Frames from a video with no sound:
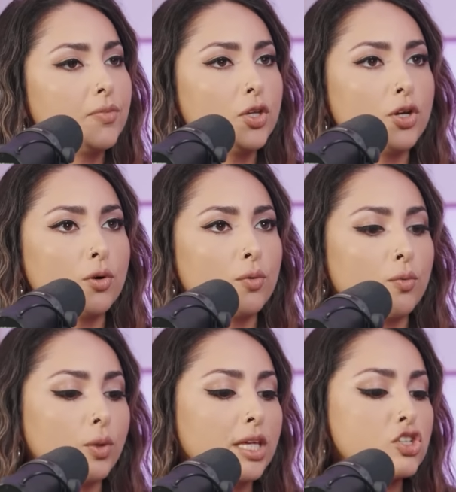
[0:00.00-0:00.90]
well,
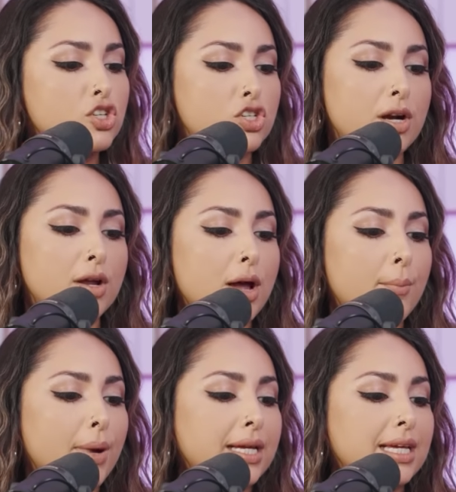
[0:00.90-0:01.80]
let's just start
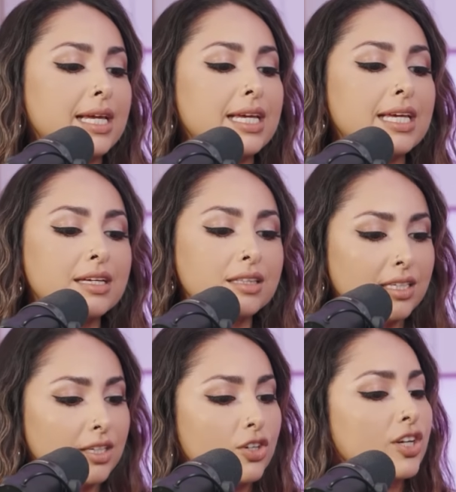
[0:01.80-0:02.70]
by
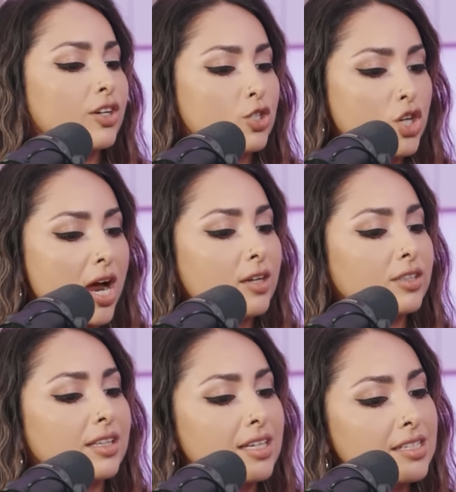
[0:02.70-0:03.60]
healing your inner child
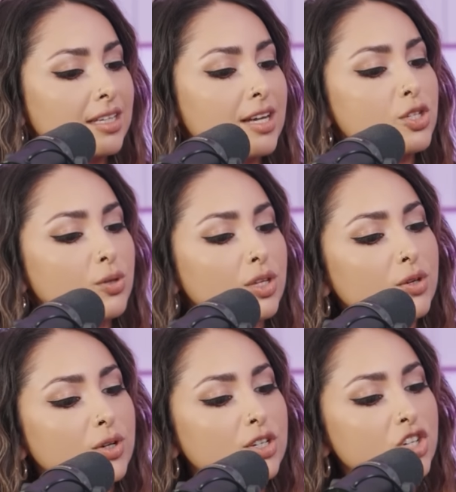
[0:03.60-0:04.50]
and things like that. Do you think
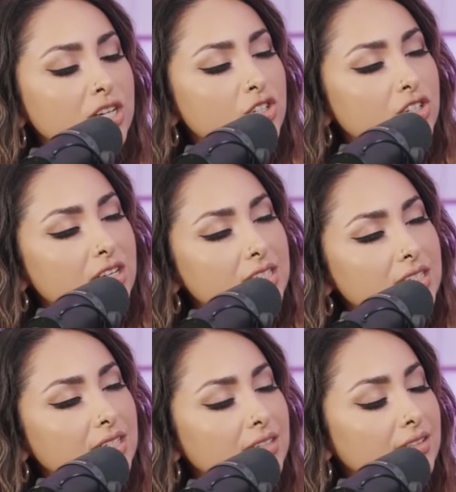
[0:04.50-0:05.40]
you can change your
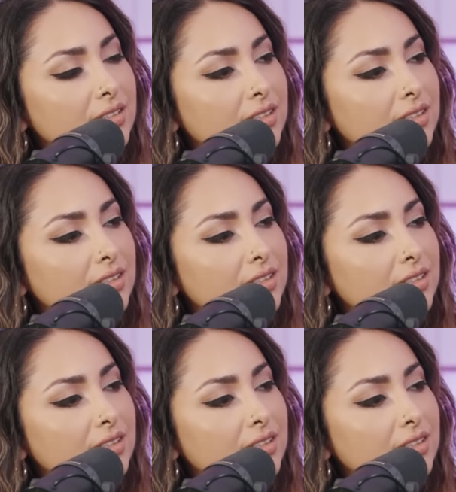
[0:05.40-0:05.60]
destiny?